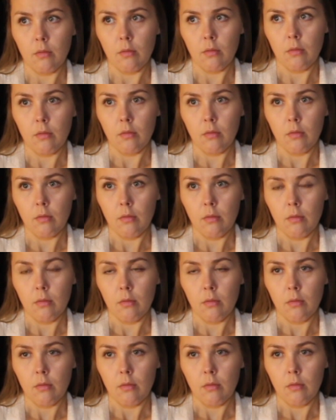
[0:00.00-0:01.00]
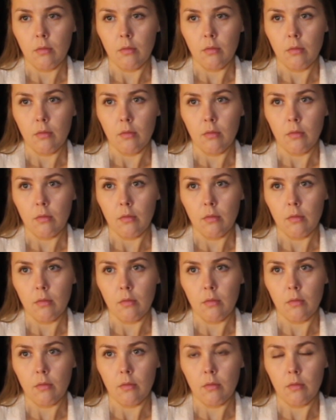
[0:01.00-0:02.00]

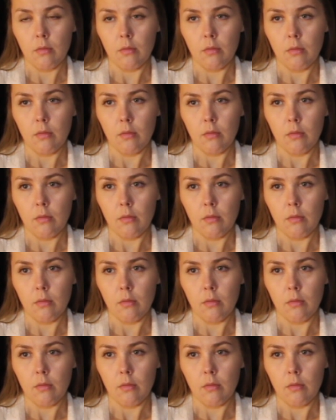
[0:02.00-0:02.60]
[no speech]